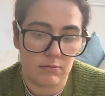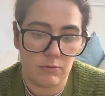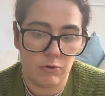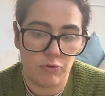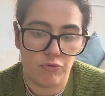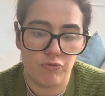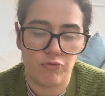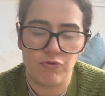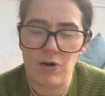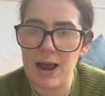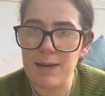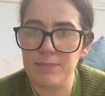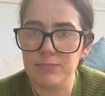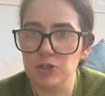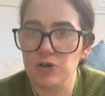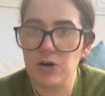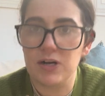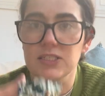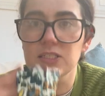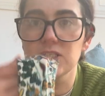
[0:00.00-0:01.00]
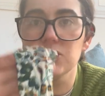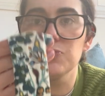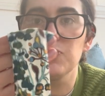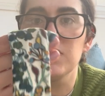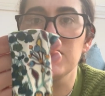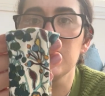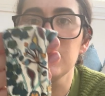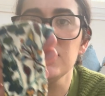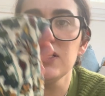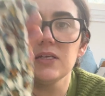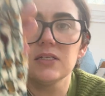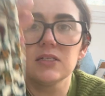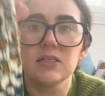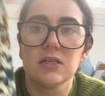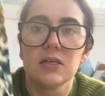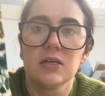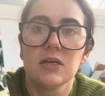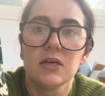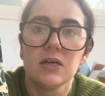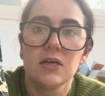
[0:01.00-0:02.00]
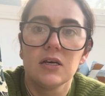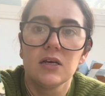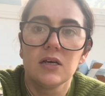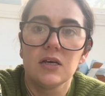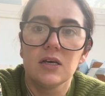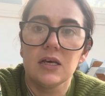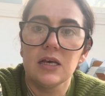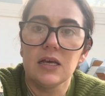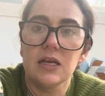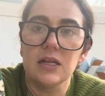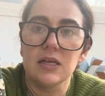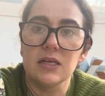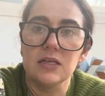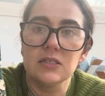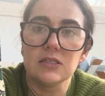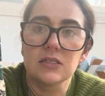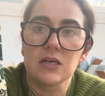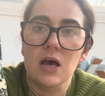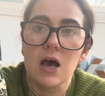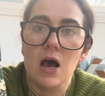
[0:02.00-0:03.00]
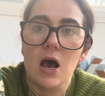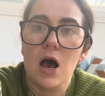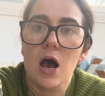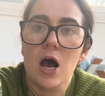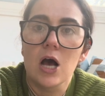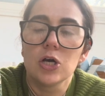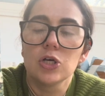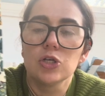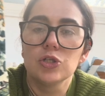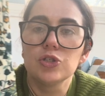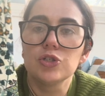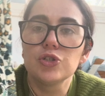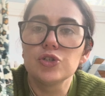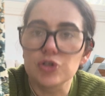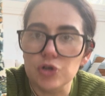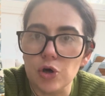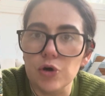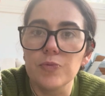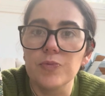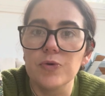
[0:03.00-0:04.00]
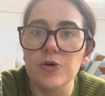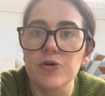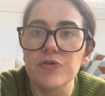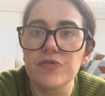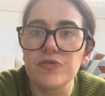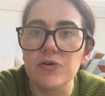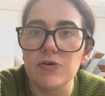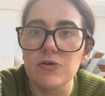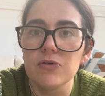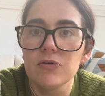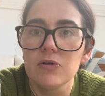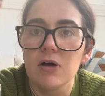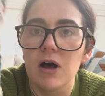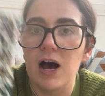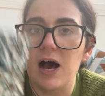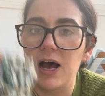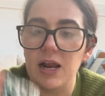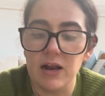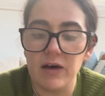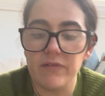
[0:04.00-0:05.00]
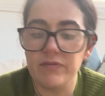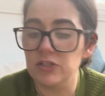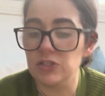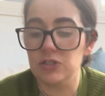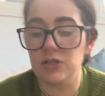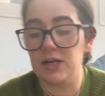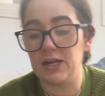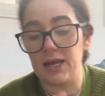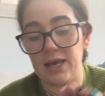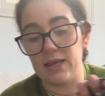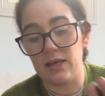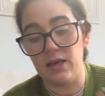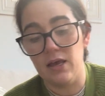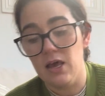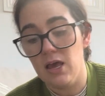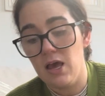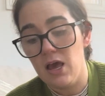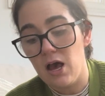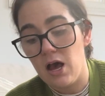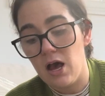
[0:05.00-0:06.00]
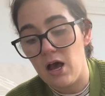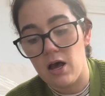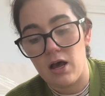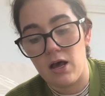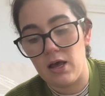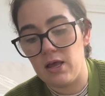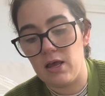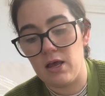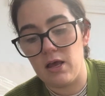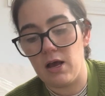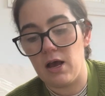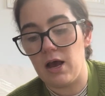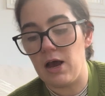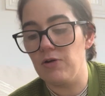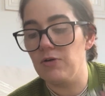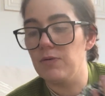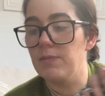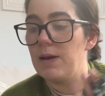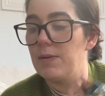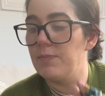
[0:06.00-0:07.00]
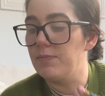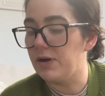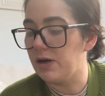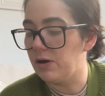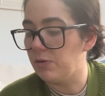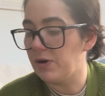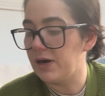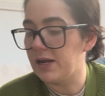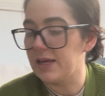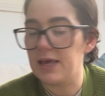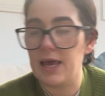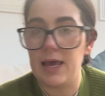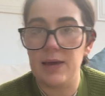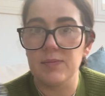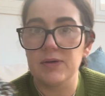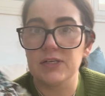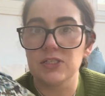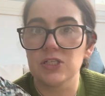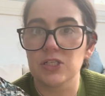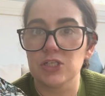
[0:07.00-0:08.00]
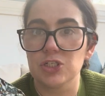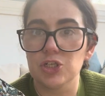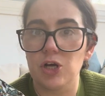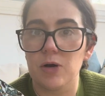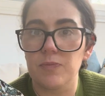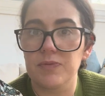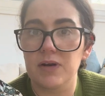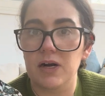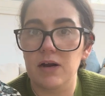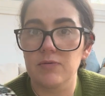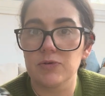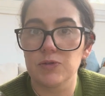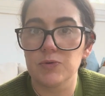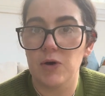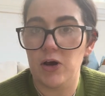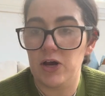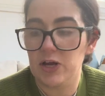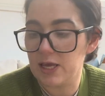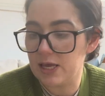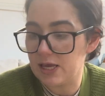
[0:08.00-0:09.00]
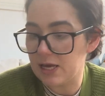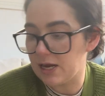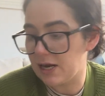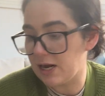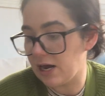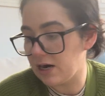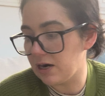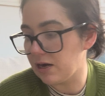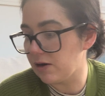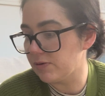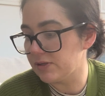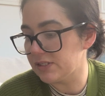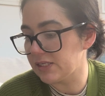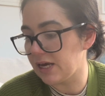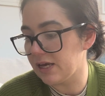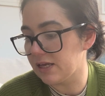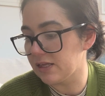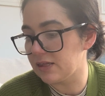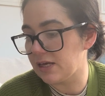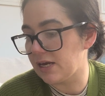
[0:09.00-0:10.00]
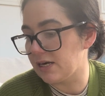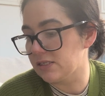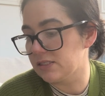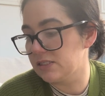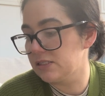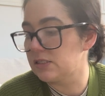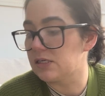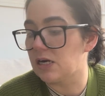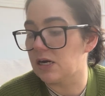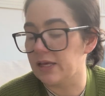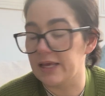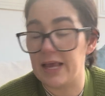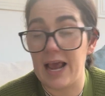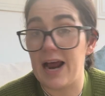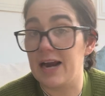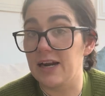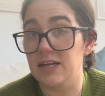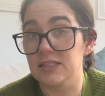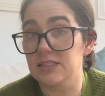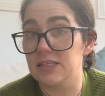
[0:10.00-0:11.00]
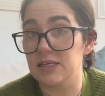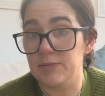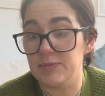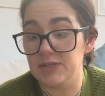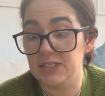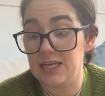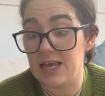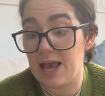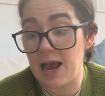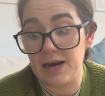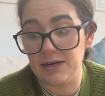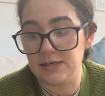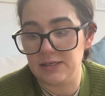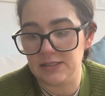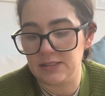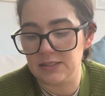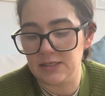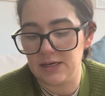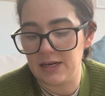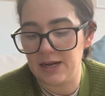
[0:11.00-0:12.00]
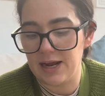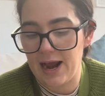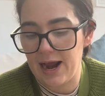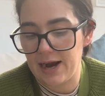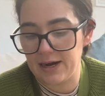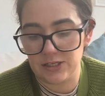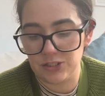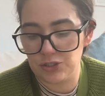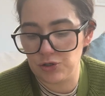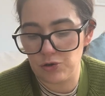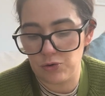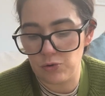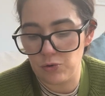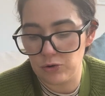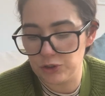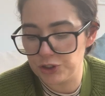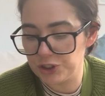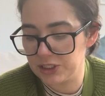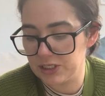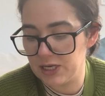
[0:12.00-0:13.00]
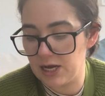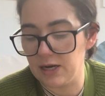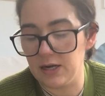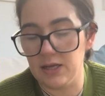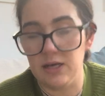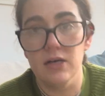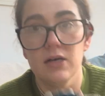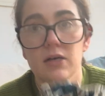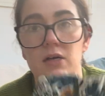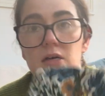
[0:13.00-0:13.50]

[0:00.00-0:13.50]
wrap dresses with it. It is so beautiful. I love it. So, I remember when it came into the shop that I was working in, and I was like, that is stunning, and it's a Liberty, and it's a knit, and it's a gorgeous color